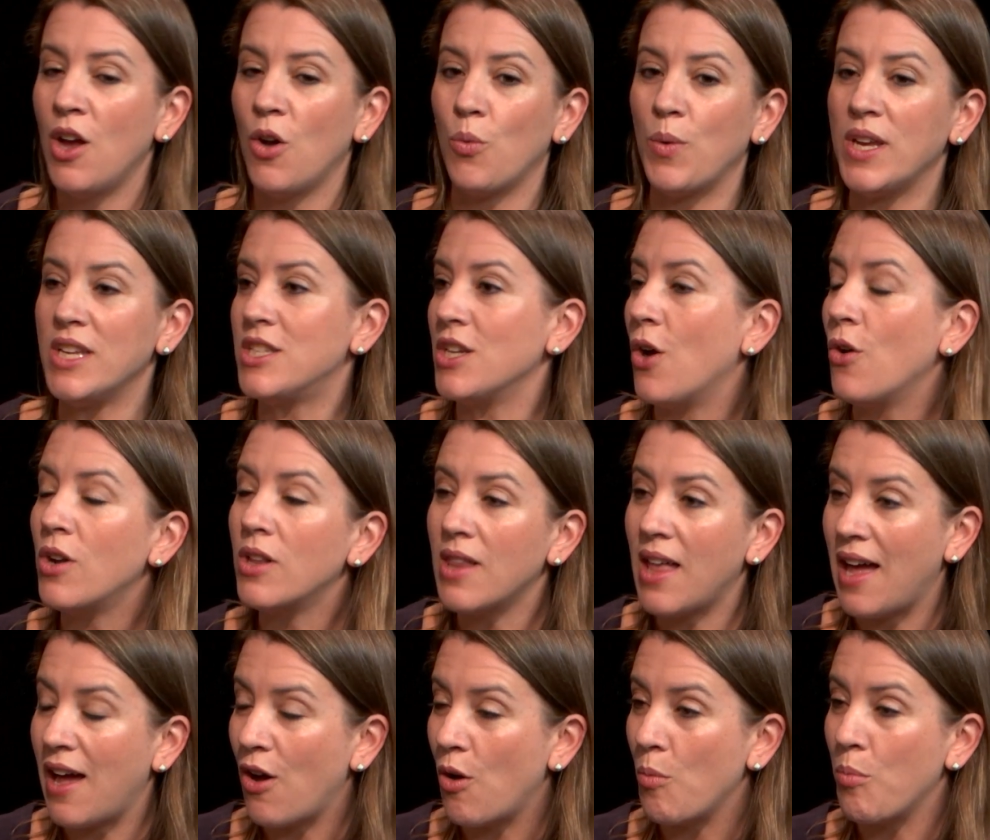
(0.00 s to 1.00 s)
We don't
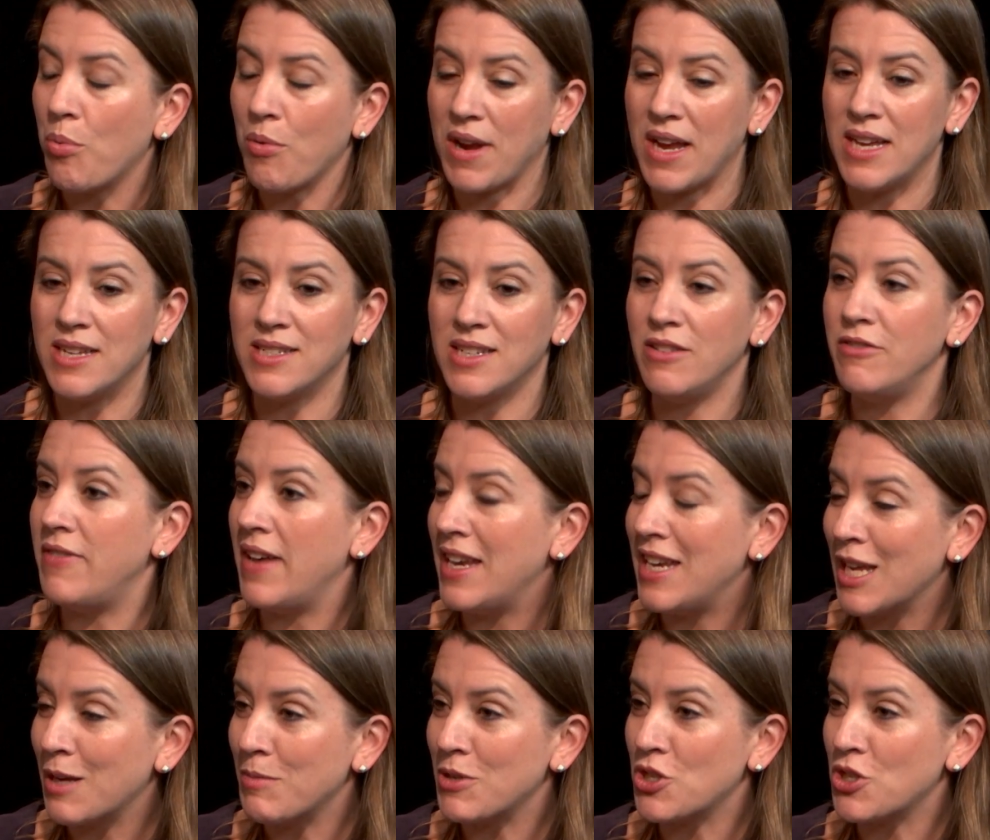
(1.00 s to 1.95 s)
allow branded vending